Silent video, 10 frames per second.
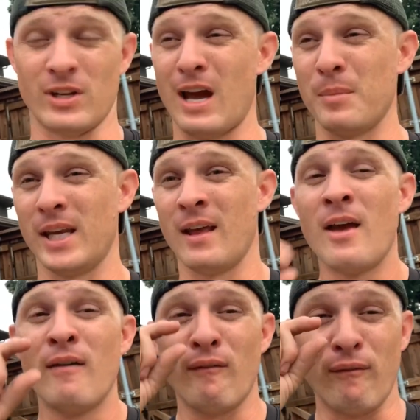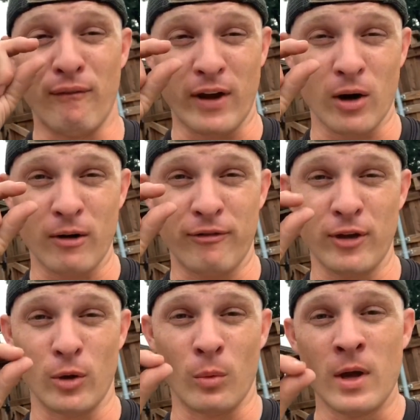I mean, very
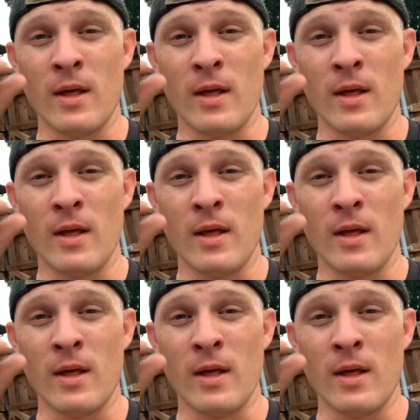few.